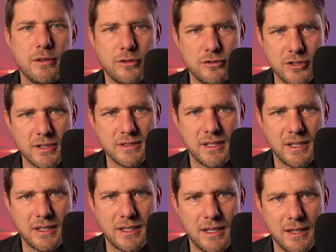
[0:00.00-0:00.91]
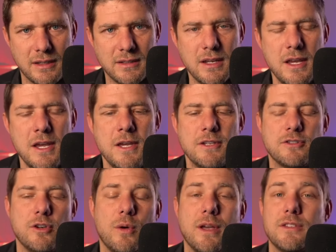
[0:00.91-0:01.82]
They're just getting hit.
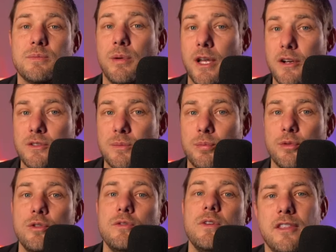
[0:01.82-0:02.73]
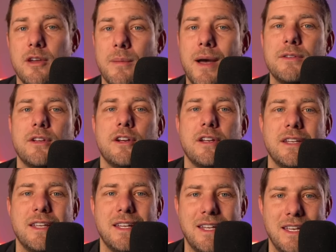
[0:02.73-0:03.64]
So as players improve, the amount they're going to
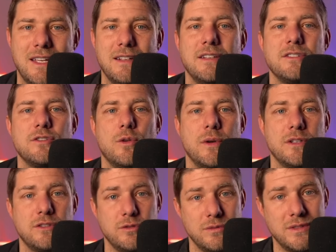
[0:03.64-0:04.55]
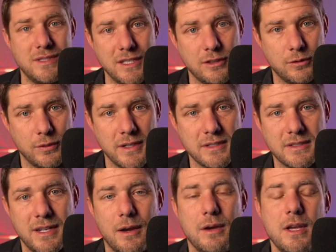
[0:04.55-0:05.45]
get hit is going to decrease.
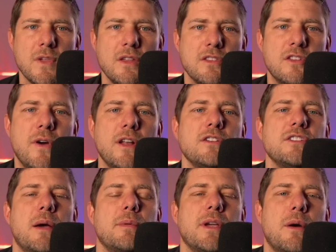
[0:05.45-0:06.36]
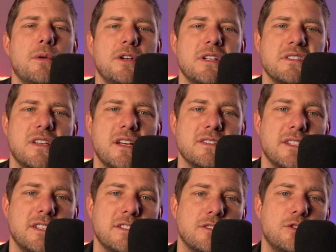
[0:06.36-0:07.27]
Now, the final topic I want to discuss
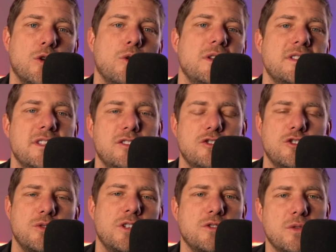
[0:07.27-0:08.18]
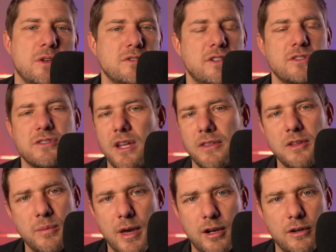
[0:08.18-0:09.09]
is goalies in shooting drills. There's
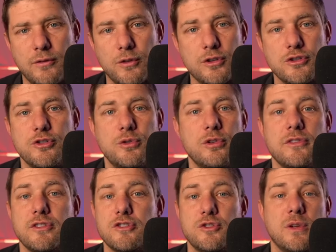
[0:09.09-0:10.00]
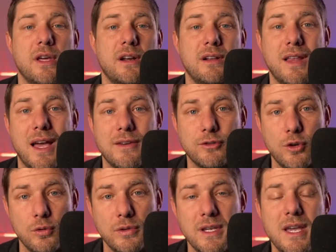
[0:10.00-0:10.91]
nothing better for a shooter than shooting on a live
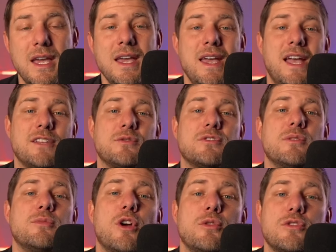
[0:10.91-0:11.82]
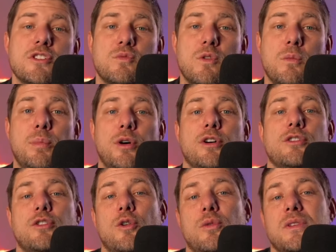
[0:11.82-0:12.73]
goalie. And so some coaches will
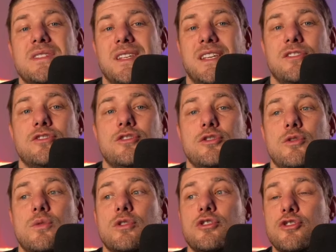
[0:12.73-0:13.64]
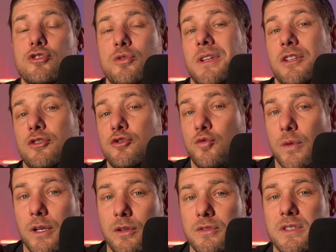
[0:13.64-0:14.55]
put goalies into shooting
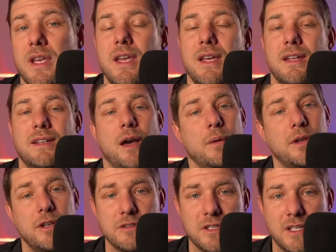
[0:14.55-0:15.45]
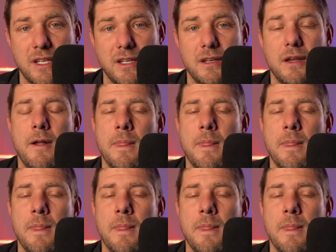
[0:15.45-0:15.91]
drills. Now, here's the key.